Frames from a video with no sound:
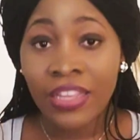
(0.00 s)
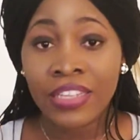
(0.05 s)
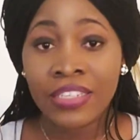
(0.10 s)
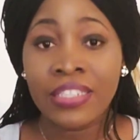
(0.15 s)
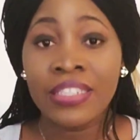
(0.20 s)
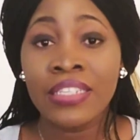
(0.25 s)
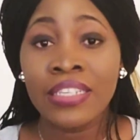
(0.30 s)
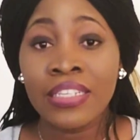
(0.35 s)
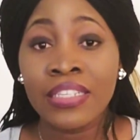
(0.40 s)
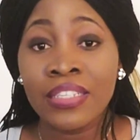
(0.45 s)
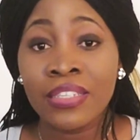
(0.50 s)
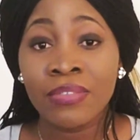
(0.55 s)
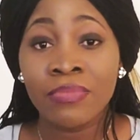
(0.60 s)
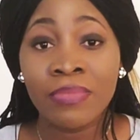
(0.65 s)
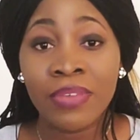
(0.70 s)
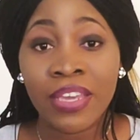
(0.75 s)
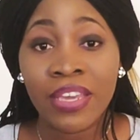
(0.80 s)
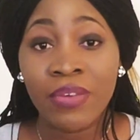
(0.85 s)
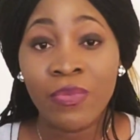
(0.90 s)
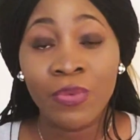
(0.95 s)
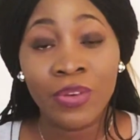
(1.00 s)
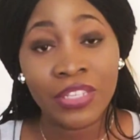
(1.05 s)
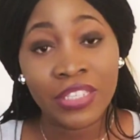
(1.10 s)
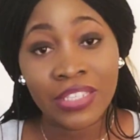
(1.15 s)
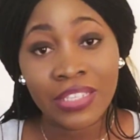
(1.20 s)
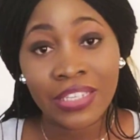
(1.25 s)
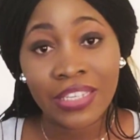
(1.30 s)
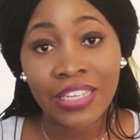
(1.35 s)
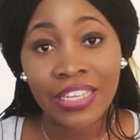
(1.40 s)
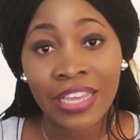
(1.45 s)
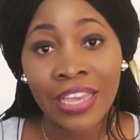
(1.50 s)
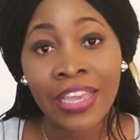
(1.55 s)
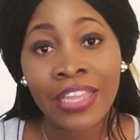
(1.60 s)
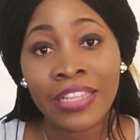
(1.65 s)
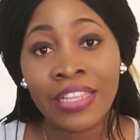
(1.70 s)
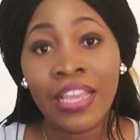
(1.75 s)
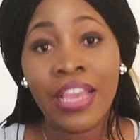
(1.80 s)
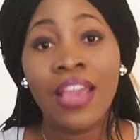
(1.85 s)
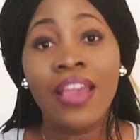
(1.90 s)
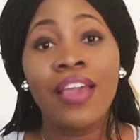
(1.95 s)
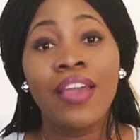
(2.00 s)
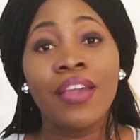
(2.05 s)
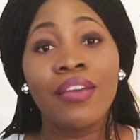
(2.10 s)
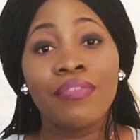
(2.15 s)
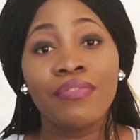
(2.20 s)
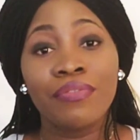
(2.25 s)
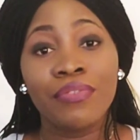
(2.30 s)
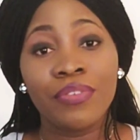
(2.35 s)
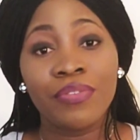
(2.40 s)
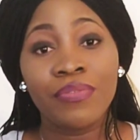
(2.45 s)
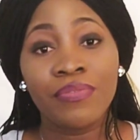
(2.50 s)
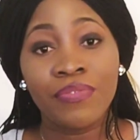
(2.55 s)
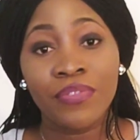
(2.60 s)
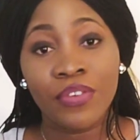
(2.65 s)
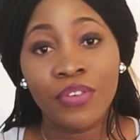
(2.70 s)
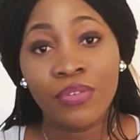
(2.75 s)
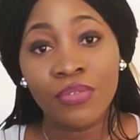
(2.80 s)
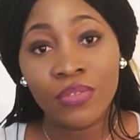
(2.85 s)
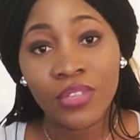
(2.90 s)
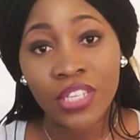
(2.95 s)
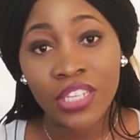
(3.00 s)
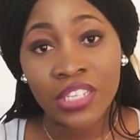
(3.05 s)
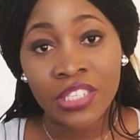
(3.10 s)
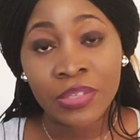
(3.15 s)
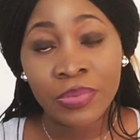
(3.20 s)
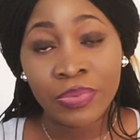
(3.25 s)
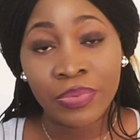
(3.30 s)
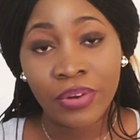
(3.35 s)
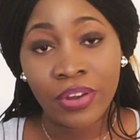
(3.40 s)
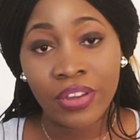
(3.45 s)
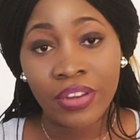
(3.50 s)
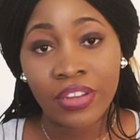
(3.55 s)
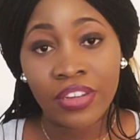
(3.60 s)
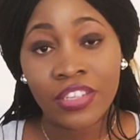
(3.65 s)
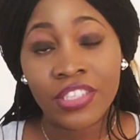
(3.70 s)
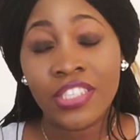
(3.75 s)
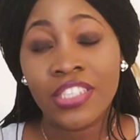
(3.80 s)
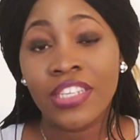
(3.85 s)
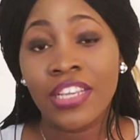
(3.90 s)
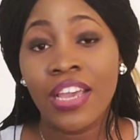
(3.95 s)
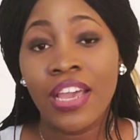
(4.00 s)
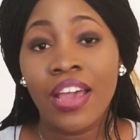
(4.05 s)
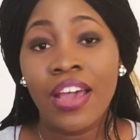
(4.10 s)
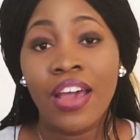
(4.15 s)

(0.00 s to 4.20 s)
listening to me once again review this product.